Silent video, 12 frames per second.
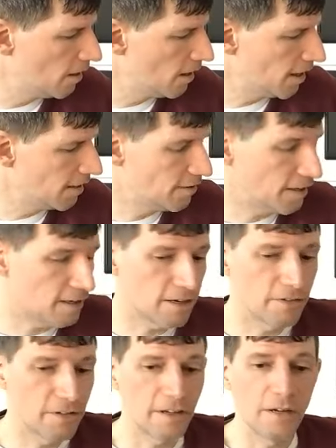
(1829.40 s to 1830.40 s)
I take it
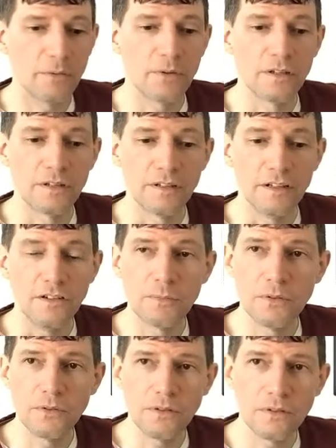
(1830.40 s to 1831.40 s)
every day with a
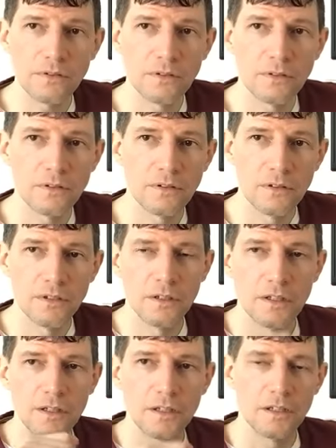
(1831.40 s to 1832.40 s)
teaspoon.
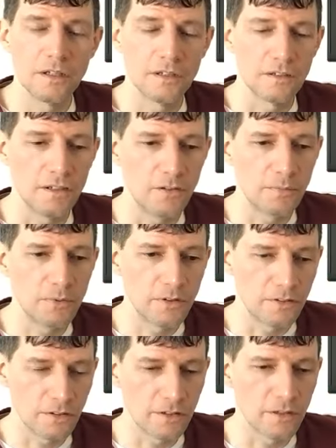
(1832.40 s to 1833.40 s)
A teaspoon,
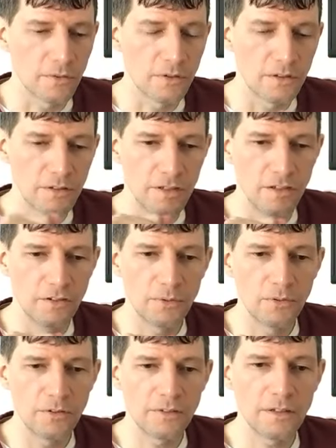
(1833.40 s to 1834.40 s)
it's a liquid,
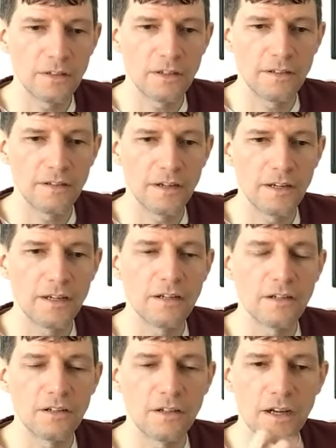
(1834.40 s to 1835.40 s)
teaspoon of it a
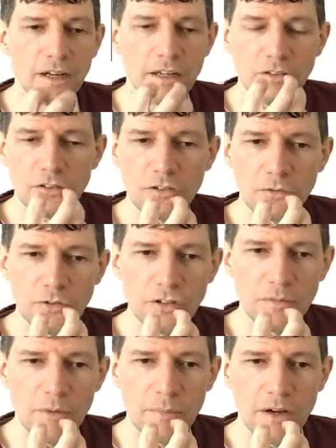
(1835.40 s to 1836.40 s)
day I swish
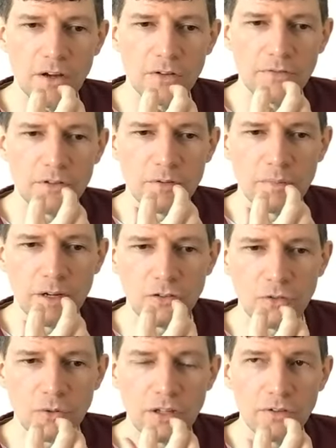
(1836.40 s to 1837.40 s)
it in my mouth for
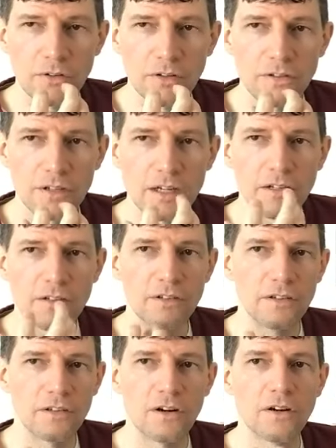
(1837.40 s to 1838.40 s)
about 20, 30 seconds
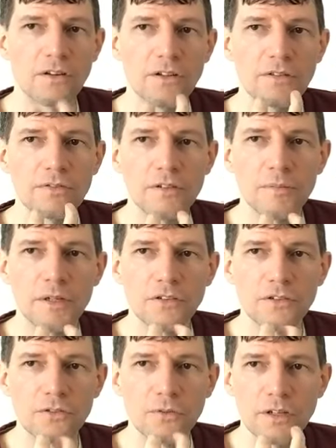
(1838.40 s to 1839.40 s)
and gargle it for
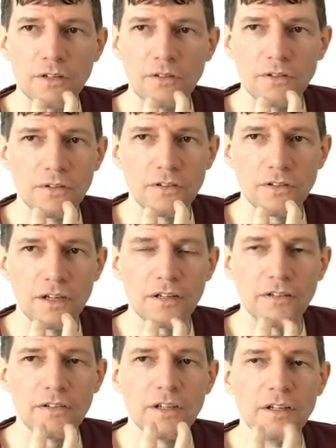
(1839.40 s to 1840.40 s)
about 20, 30
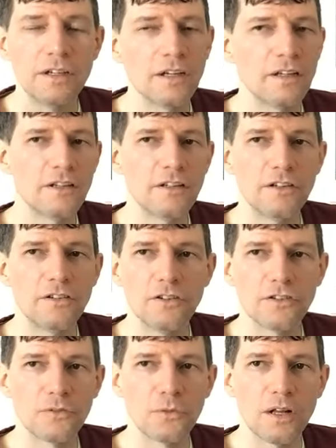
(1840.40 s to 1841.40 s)
seconds, and then it's
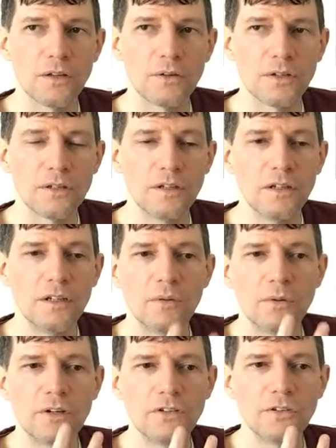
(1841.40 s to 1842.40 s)
just swallow it.
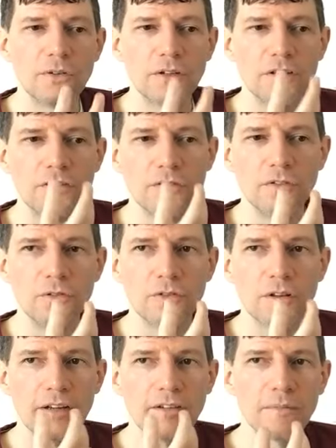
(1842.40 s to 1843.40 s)
What you're doing is you're
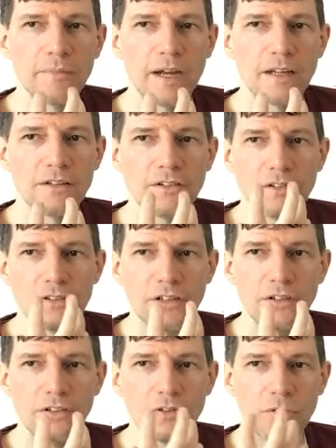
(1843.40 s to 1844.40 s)
neutralizing pathogens
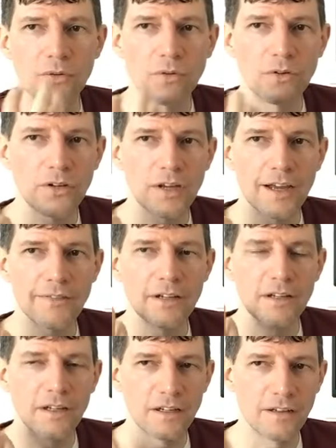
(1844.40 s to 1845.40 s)
in your oral
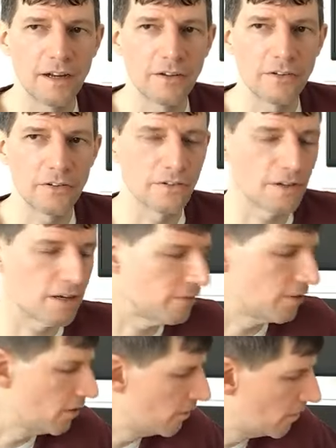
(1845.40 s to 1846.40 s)
cavity and down your
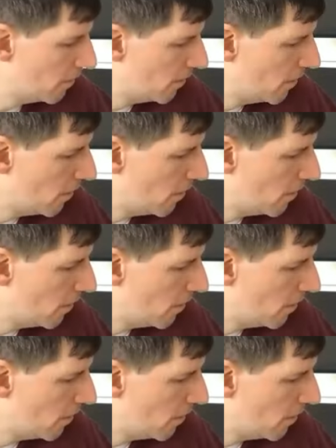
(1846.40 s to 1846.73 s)
esophagus.